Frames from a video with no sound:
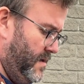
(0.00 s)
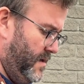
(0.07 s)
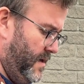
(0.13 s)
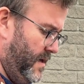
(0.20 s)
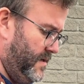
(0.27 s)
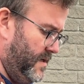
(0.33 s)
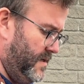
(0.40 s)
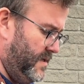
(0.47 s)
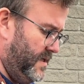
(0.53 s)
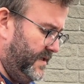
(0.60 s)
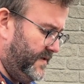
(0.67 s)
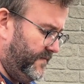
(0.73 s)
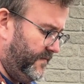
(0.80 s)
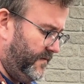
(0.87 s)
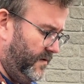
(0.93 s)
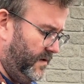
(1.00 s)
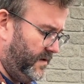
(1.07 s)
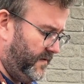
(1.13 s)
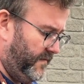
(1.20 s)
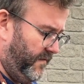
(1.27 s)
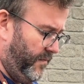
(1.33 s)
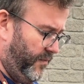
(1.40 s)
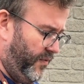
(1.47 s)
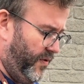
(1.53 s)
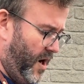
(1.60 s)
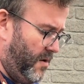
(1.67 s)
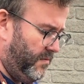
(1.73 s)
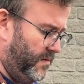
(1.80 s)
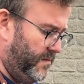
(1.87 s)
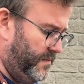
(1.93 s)
And then these were cooked for
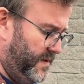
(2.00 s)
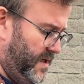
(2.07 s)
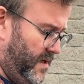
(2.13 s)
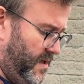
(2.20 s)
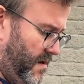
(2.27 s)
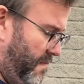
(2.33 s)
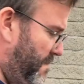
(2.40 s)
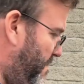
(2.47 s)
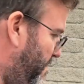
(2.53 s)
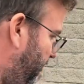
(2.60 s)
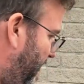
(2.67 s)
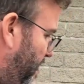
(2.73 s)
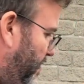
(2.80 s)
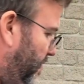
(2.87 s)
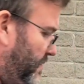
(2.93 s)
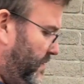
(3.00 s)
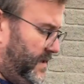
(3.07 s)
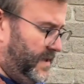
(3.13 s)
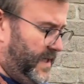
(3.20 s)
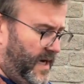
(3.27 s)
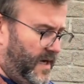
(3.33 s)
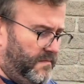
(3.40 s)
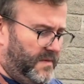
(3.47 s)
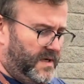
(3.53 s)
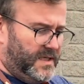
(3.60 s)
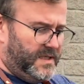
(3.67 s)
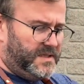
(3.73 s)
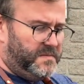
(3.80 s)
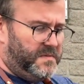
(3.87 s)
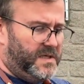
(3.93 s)
probably about 10
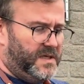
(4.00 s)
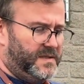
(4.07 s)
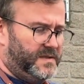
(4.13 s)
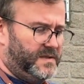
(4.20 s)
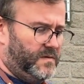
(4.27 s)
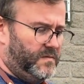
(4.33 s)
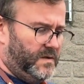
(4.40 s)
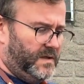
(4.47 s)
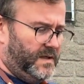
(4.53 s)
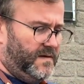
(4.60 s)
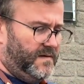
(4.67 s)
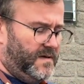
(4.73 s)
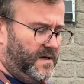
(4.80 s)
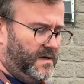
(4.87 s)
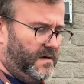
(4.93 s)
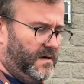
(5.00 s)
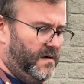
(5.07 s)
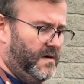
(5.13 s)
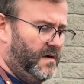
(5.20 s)
minutes because they're really thick.